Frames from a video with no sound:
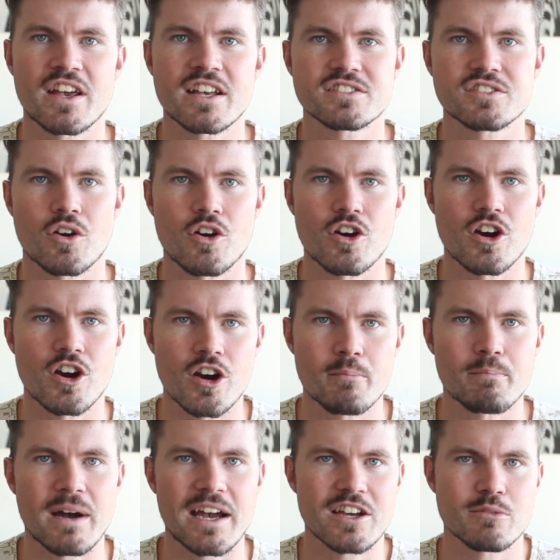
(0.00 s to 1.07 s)
his or
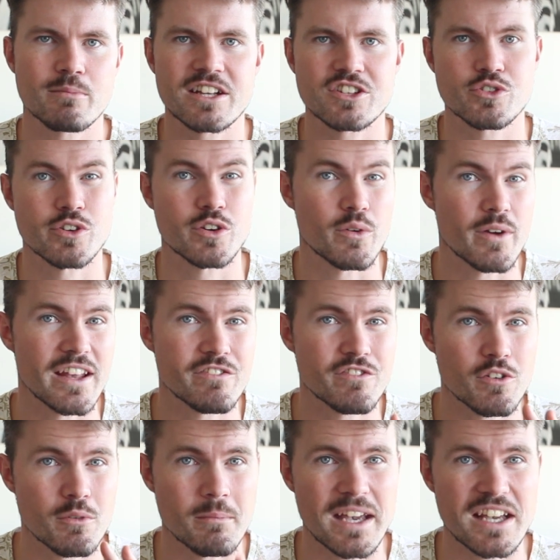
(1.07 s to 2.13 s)
her biometrical
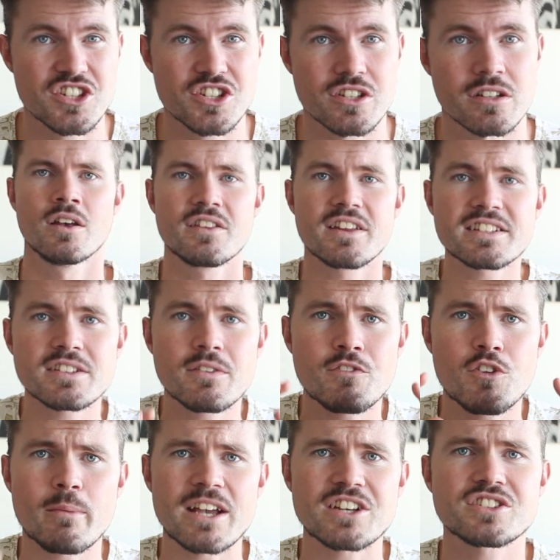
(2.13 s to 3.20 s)
information. This
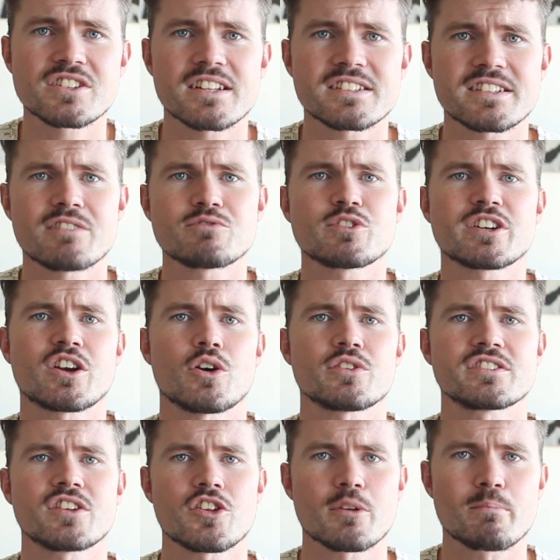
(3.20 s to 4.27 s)
information is then
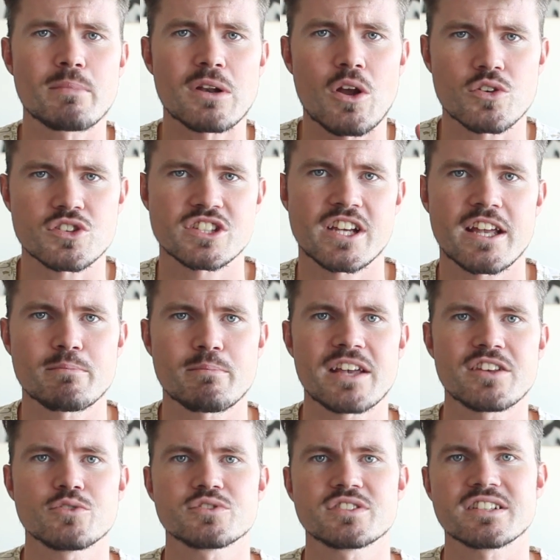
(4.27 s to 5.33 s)
recorded on the blockchain by
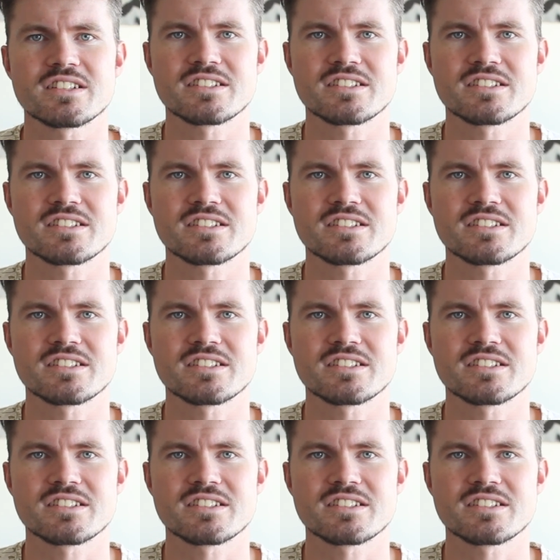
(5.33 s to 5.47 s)
using